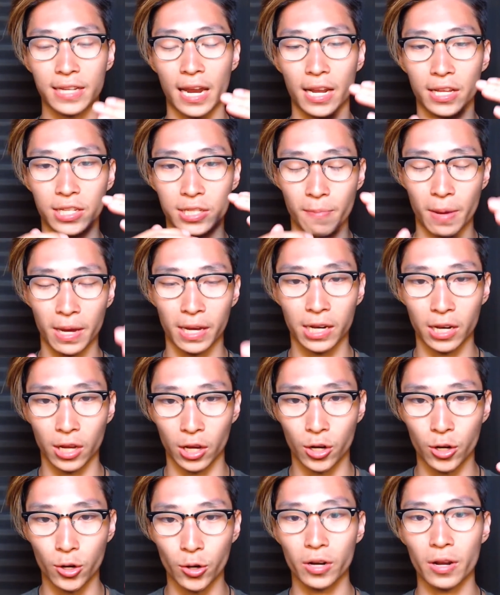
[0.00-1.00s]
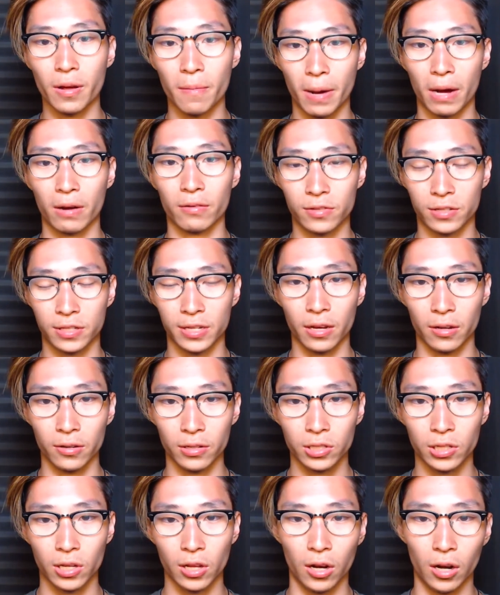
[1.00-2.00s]
set is making a good amount of
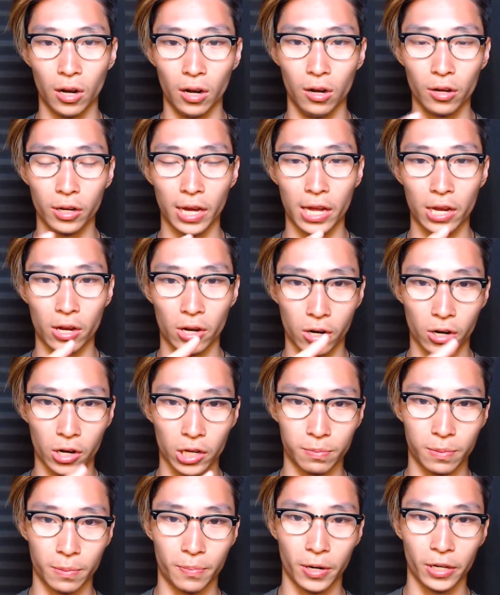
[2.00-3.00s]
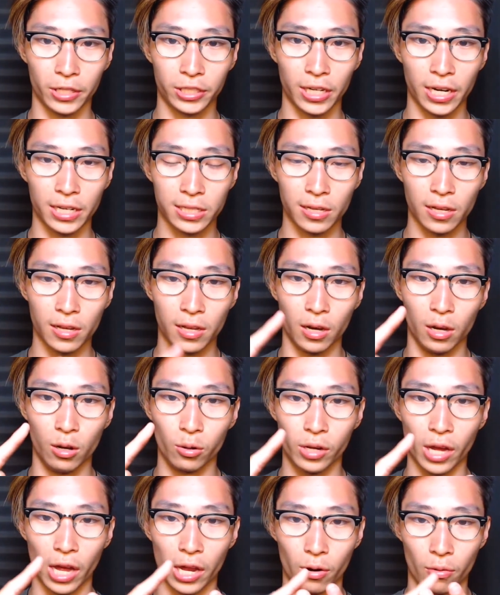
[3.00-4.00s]
sales, look at your cost per purchase,
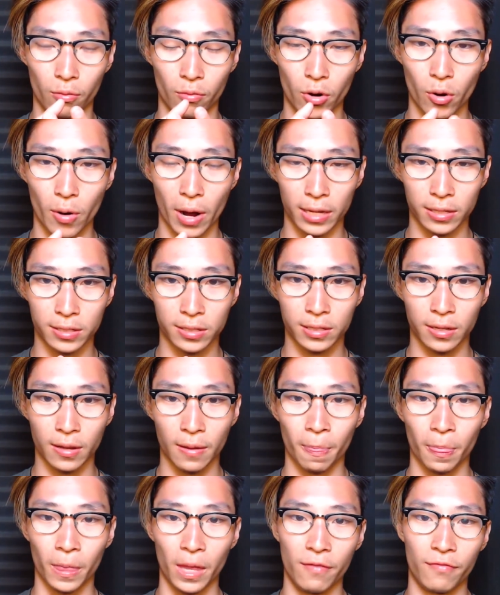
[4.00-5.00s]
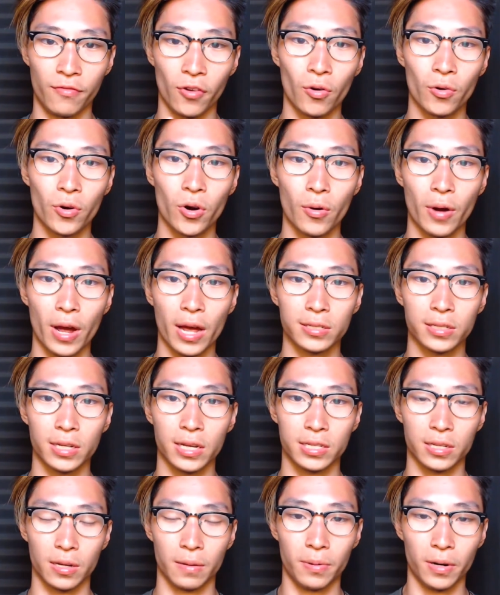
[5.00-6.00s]
look at your ROAS. If your ROAS
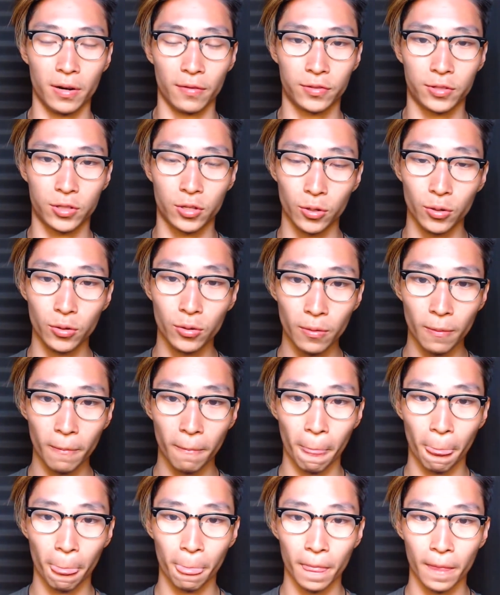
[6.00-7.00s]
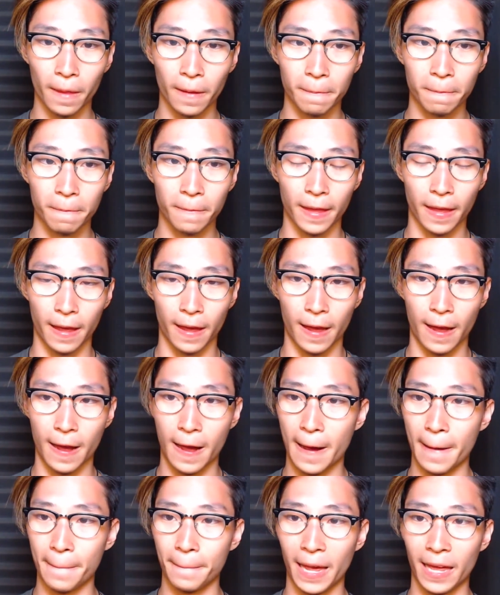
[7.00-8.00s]
is above 2,
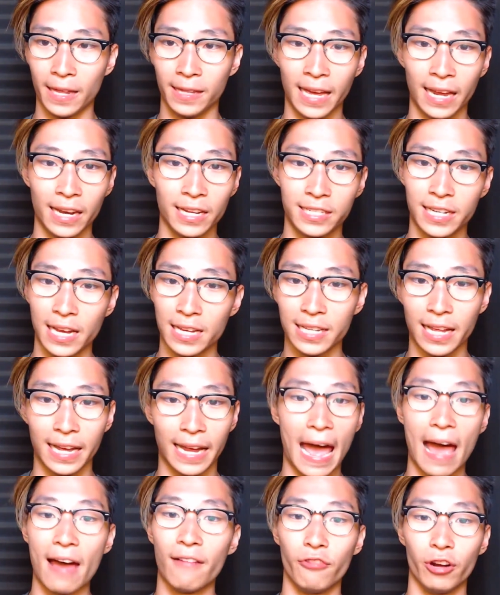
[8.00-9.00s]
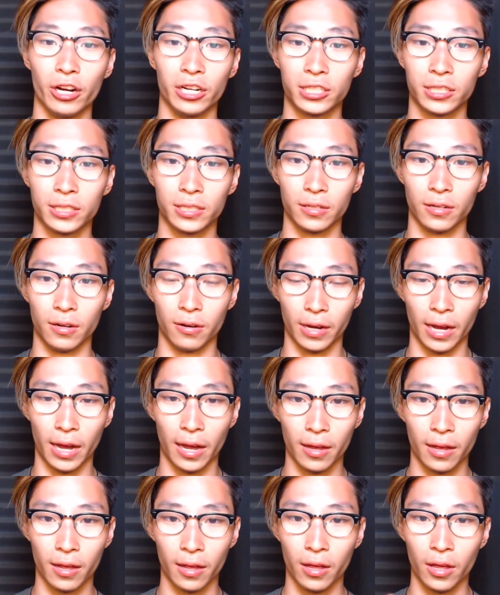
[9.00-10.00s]
and that is just like average,
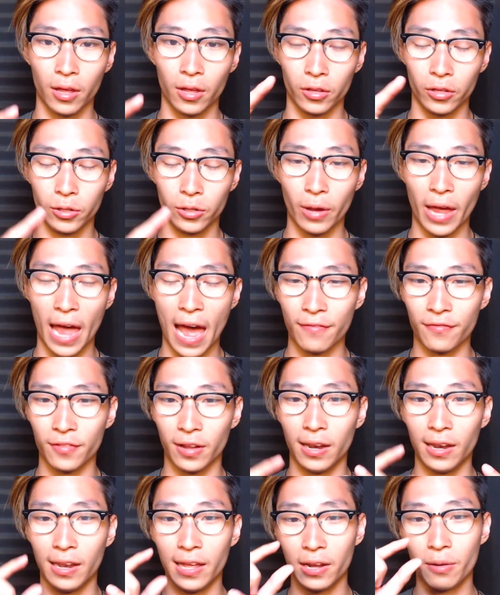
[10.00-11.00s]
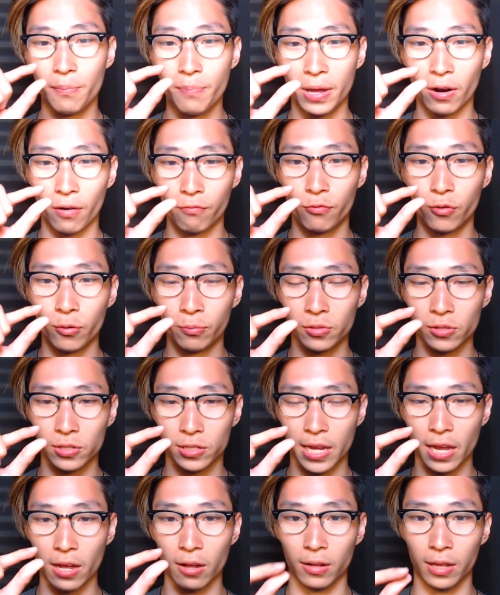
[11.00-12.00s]
okay, you have a little bit of room to
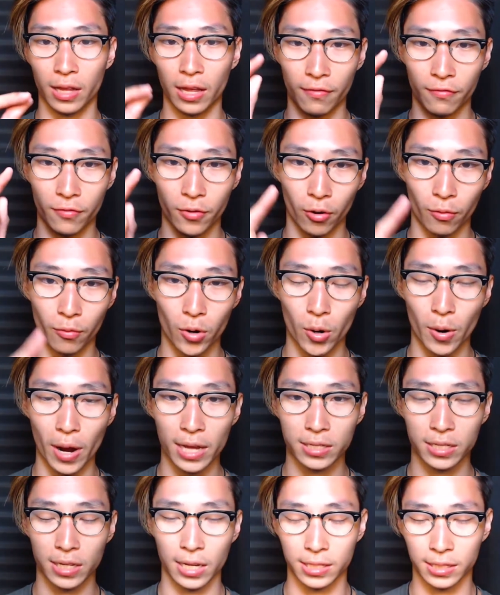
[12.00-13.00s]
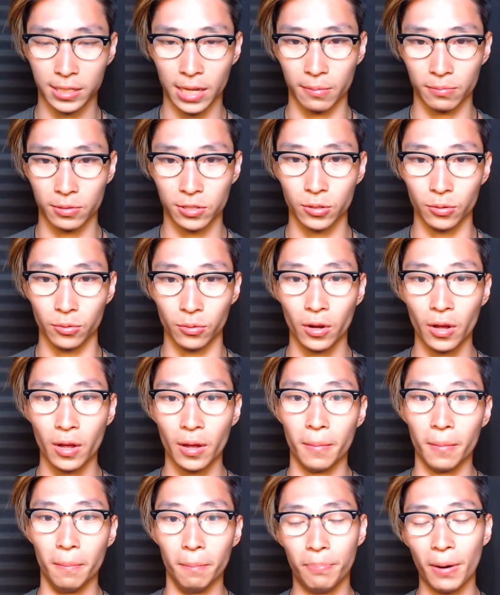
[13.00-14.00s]
scale if your ROAS is times 2.
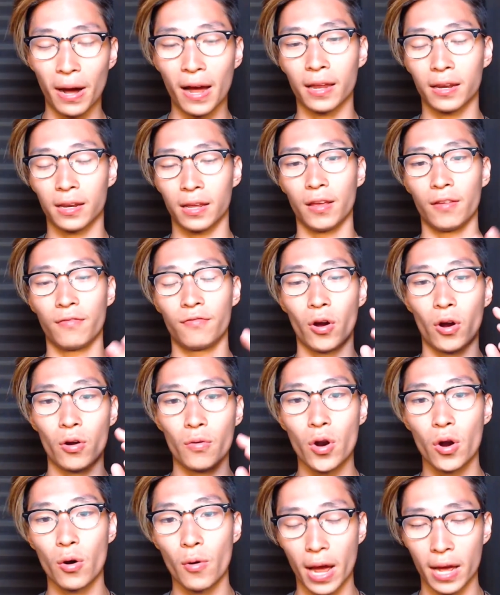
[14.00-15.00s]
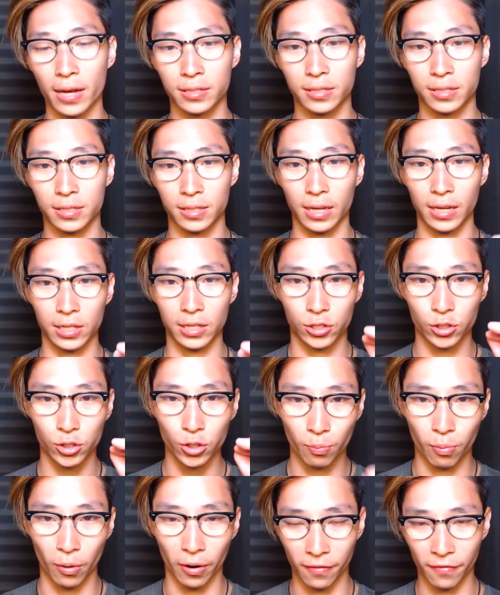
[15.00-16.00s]
But if your ROAS is
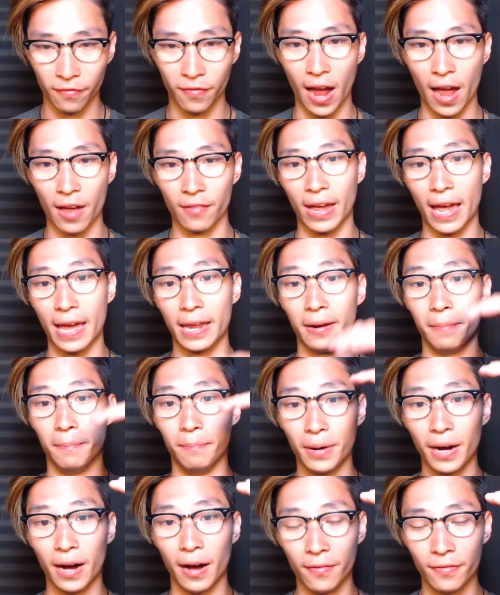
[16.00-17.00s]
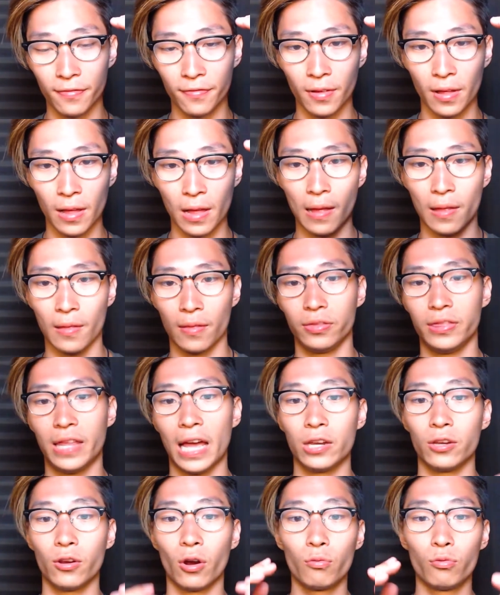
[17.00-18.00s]
2.5 and above,
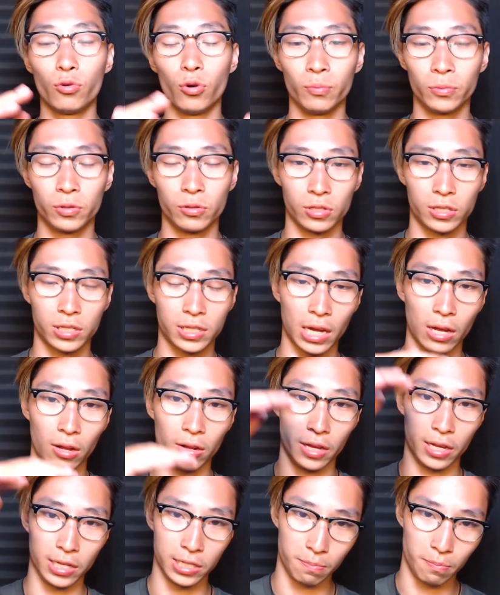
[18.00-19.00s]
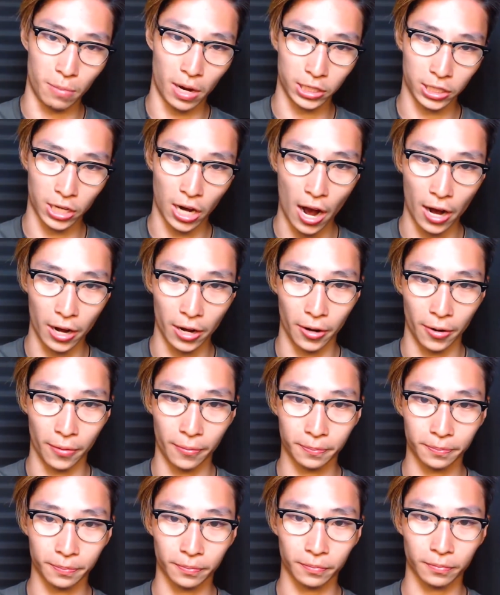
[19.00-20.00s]
then your room to scale is much higher,
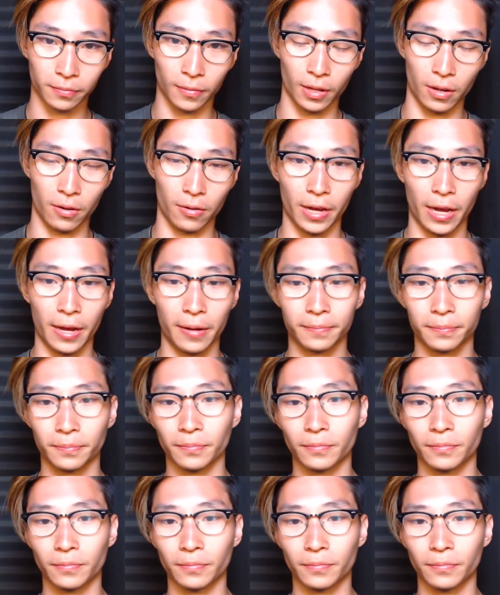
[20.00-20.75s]
okay?